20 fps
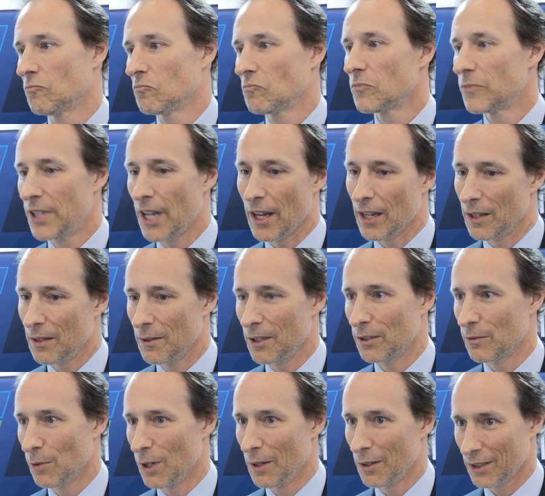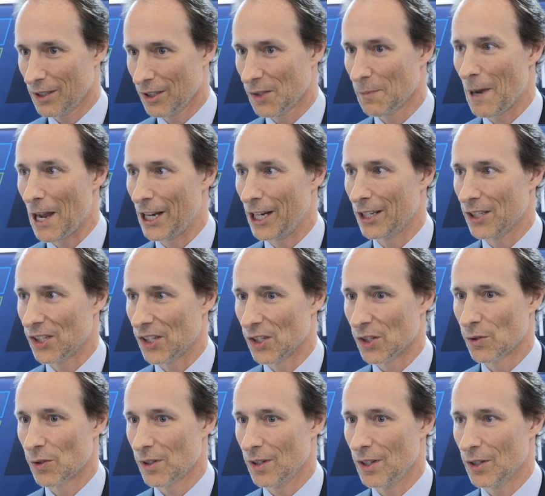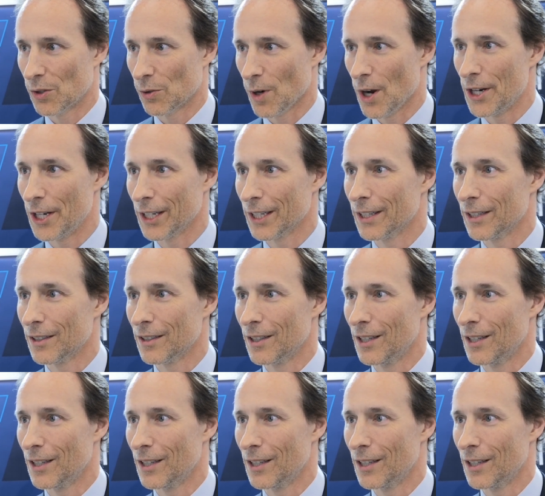Because Binance is running it.